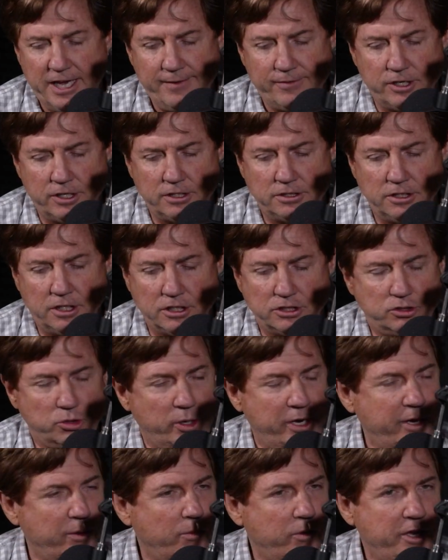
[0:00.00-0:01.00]
have a
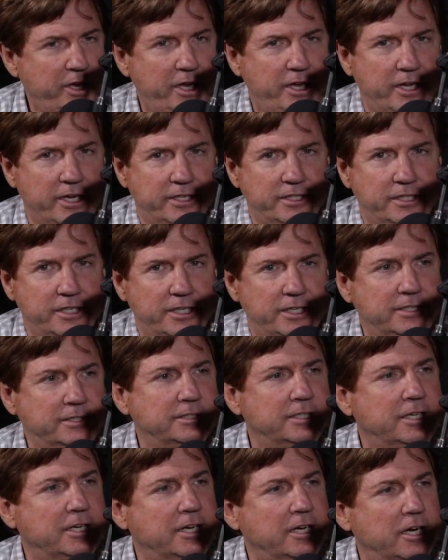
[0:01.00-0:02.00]
great week
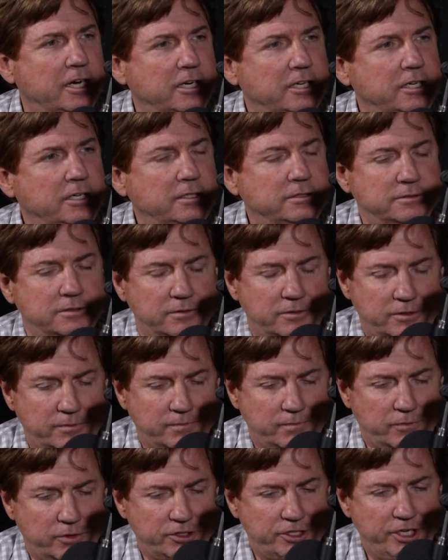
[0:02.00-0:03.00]
and
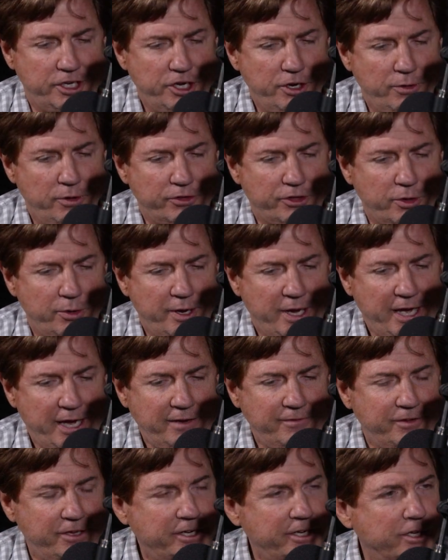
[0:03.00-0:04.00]
continue on through
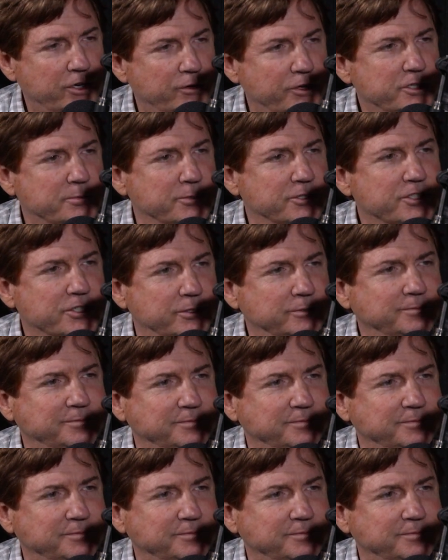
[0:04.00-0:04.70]
Advent and Christmas. So